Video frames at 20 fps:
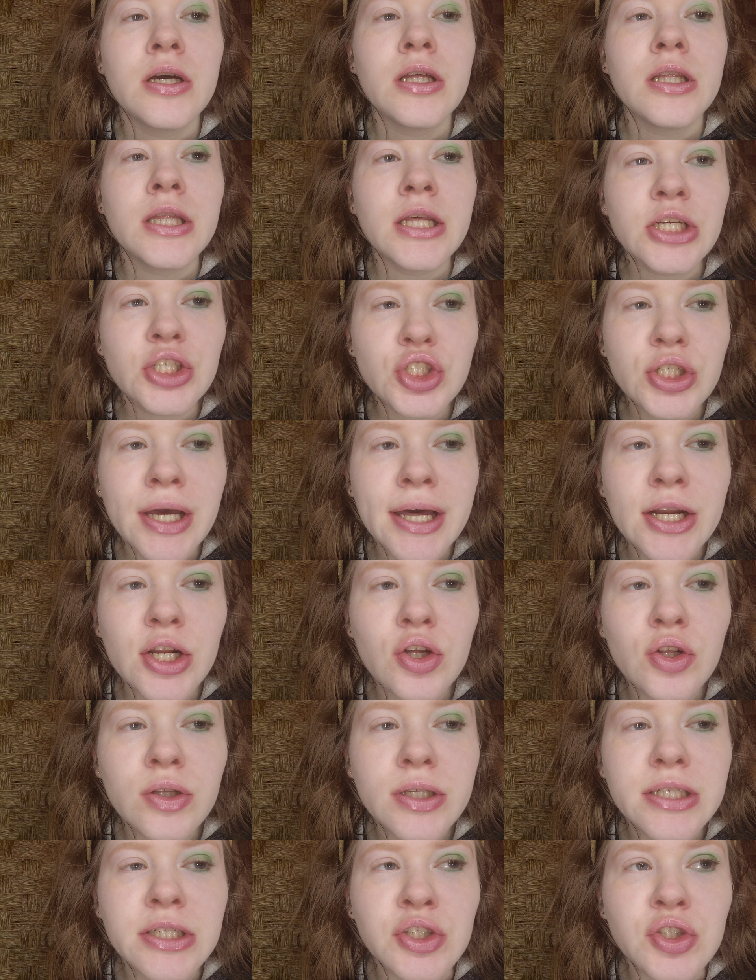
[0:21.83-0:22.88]
This
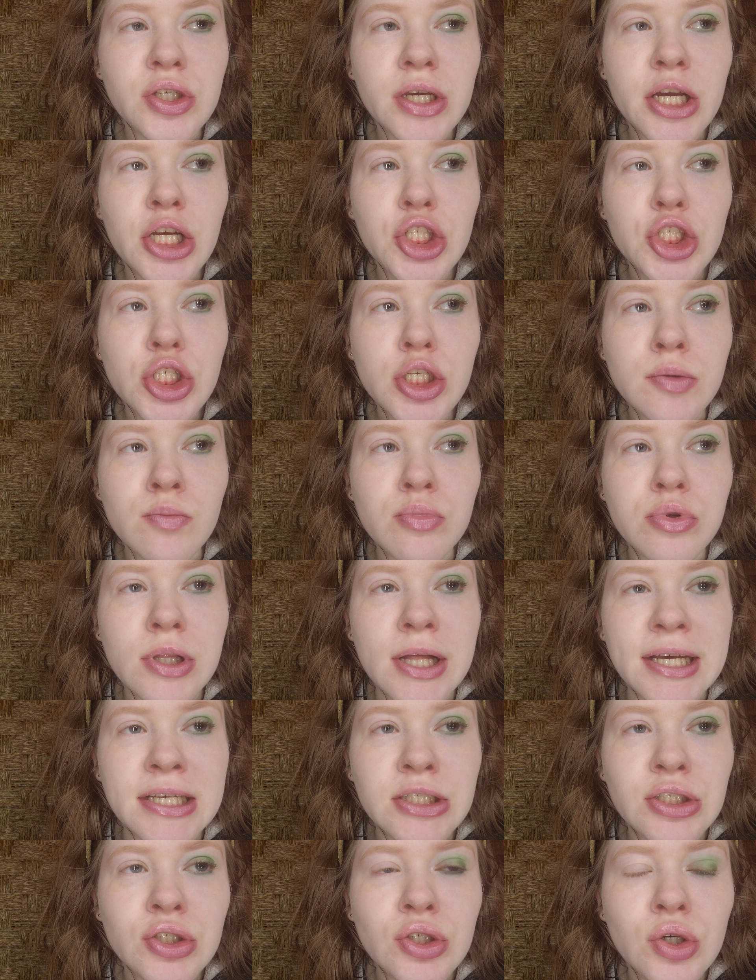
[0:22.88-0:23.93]
channel is 18
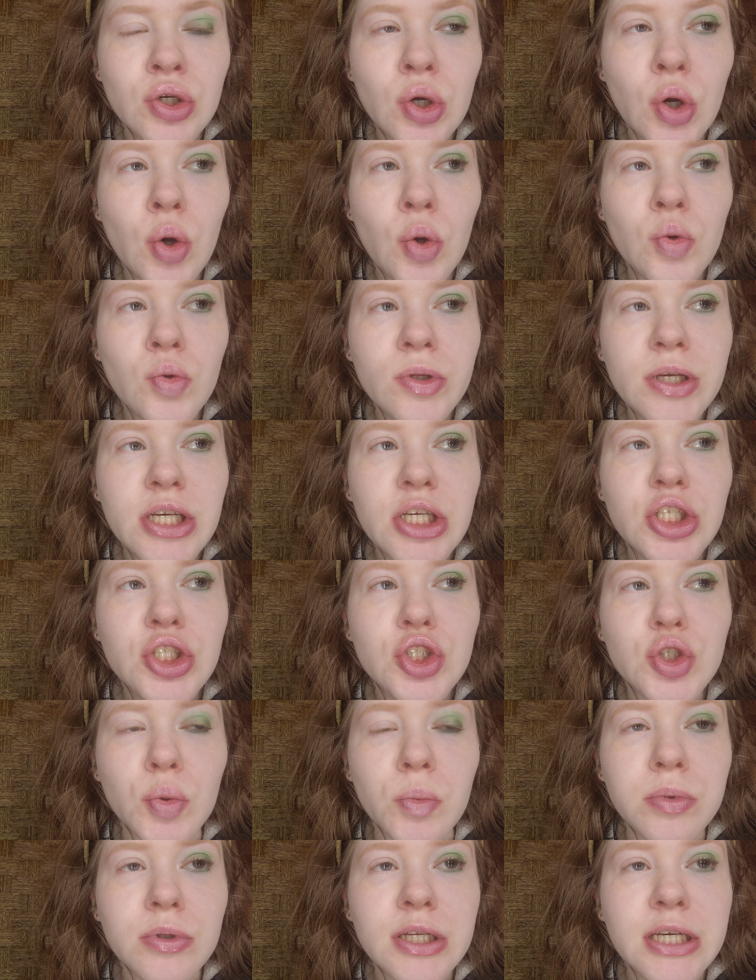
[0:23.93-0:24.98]
plus only,
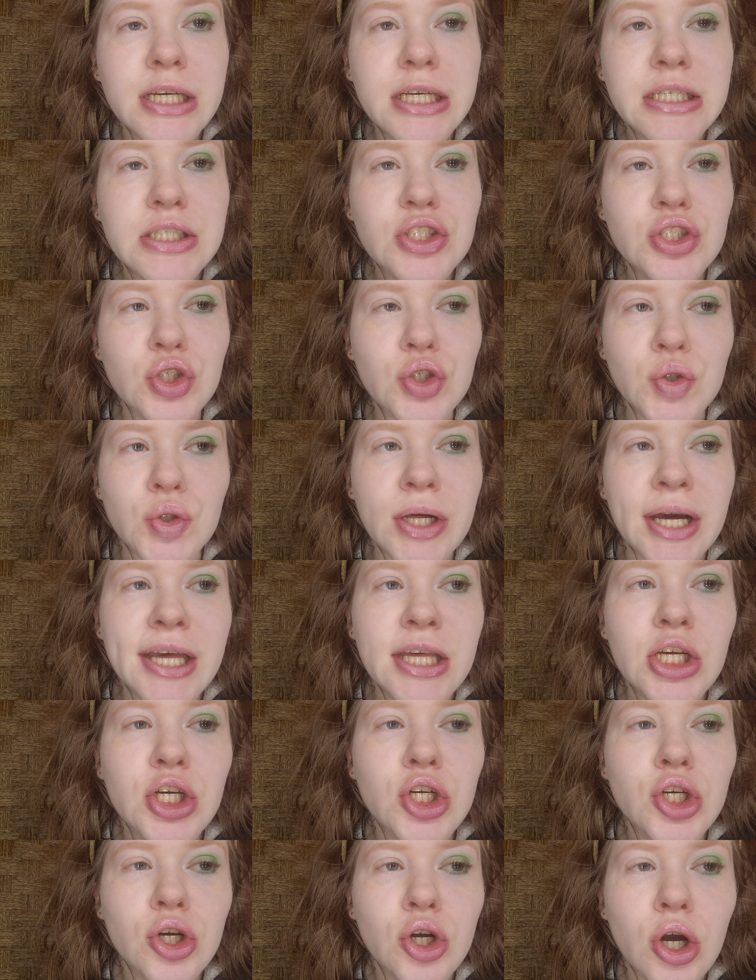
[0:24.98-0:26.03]
so please
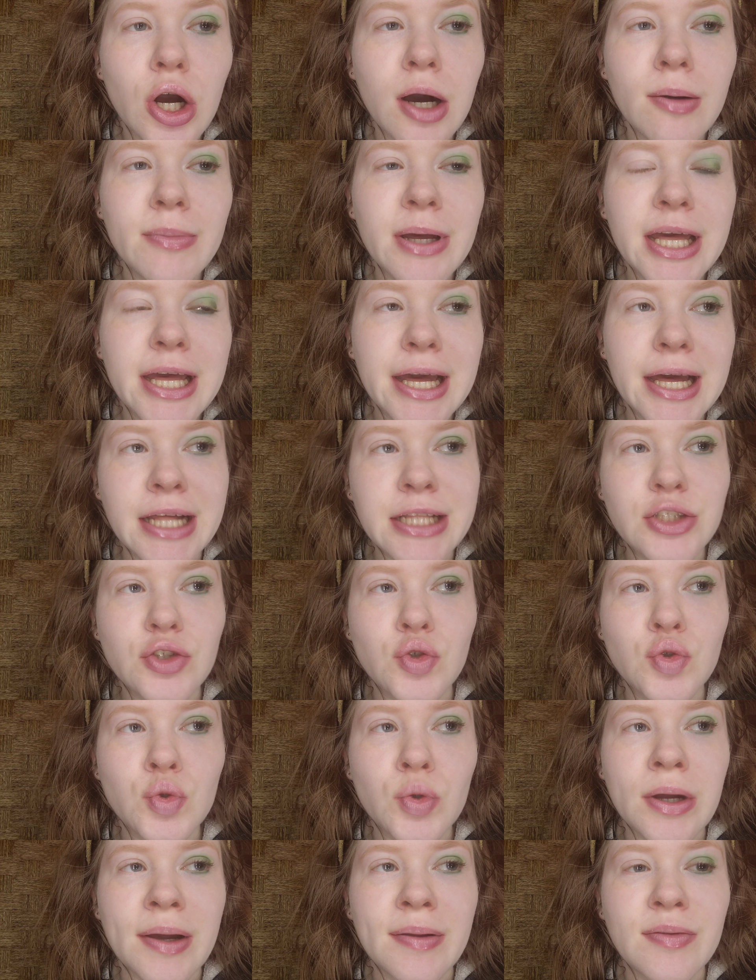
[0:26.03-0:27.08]
like, comment, and
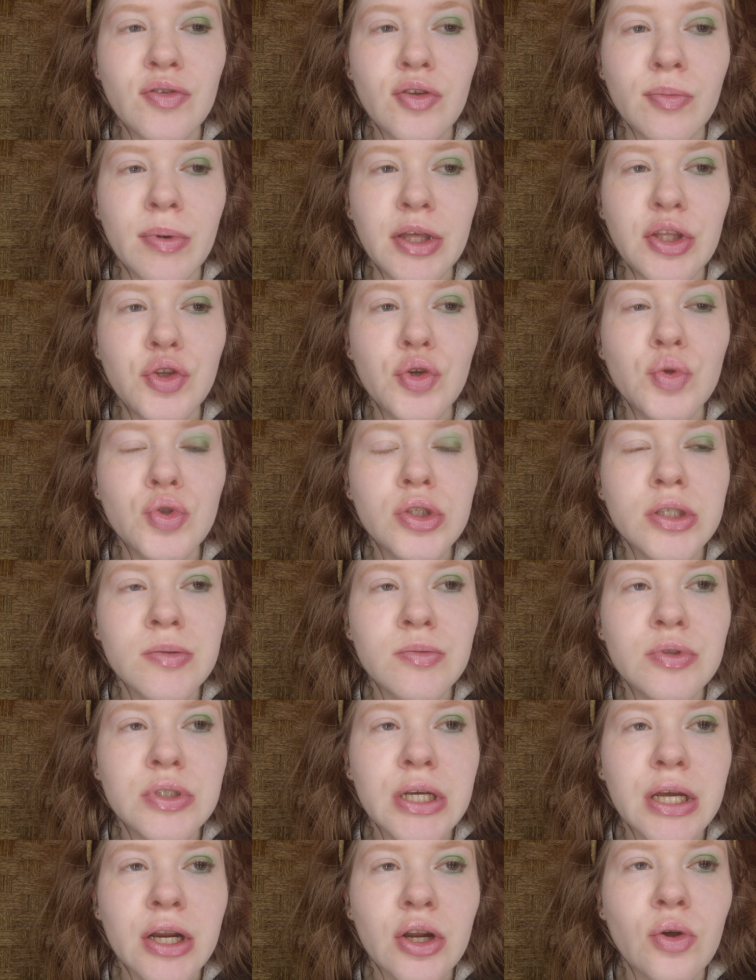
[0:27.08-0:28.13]
subscribe to my
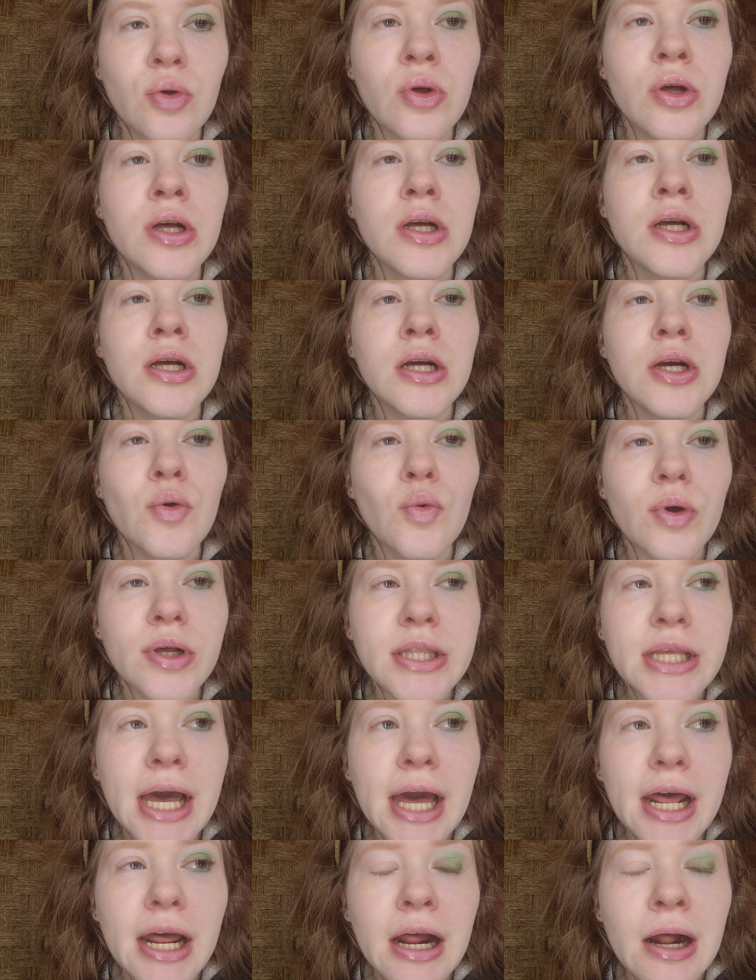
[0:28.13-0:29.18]
YouTube channel. With
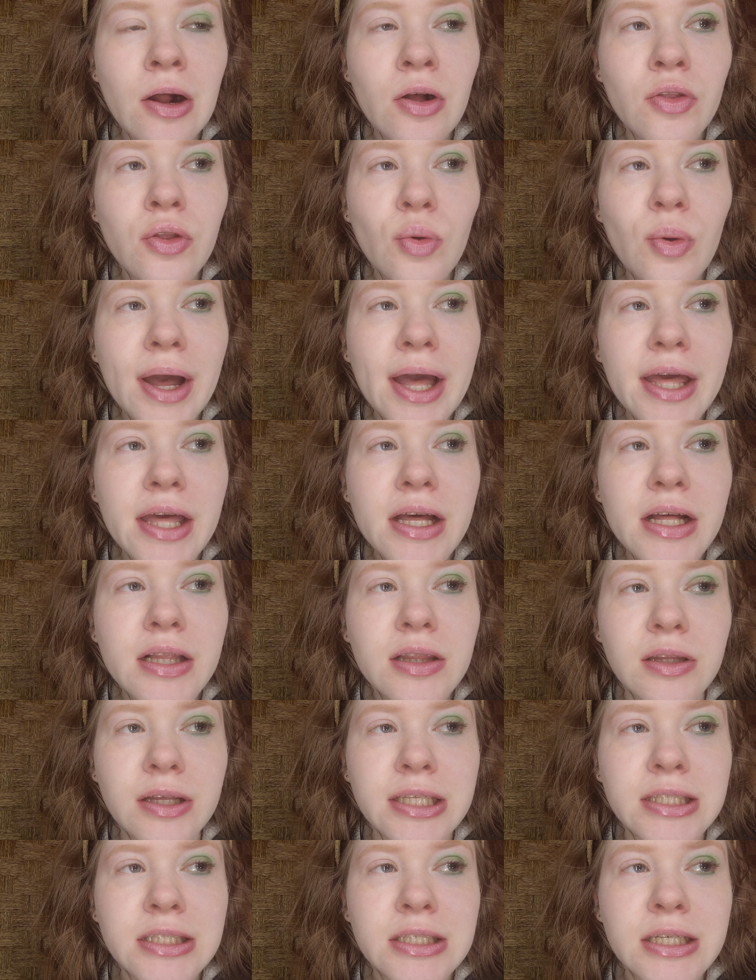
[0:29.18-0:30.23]
that out of the way,
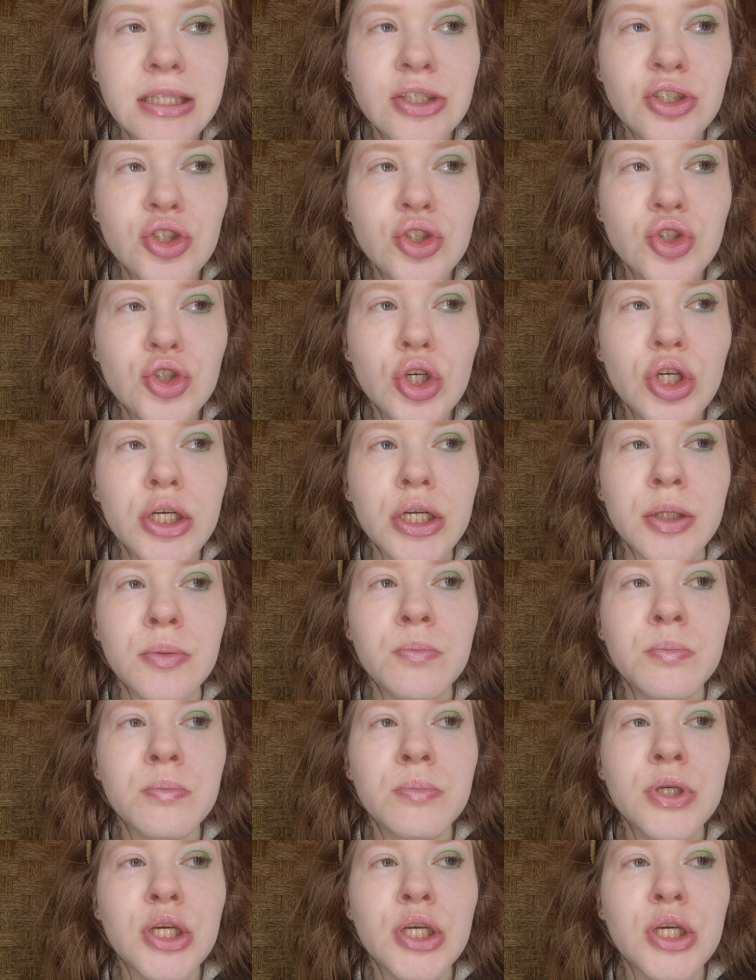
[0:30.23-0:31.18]
let's get started.